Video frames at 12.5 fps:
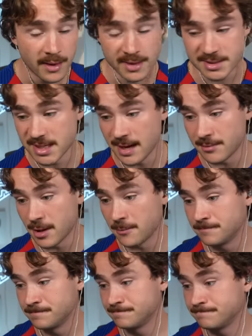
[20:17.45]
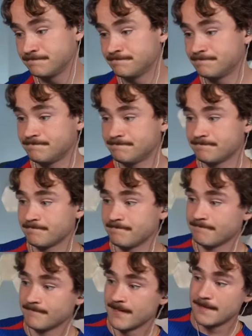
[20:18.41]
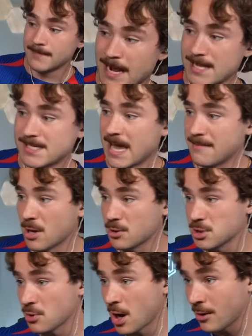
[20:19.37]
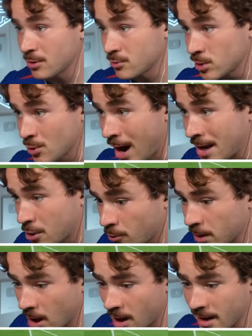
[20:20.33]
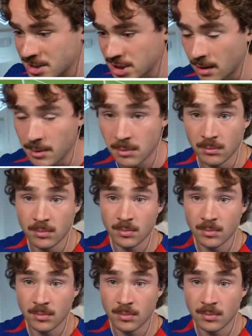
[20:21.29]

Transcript: That is game, though. That is game, though. And you know what we call that, gentlemen?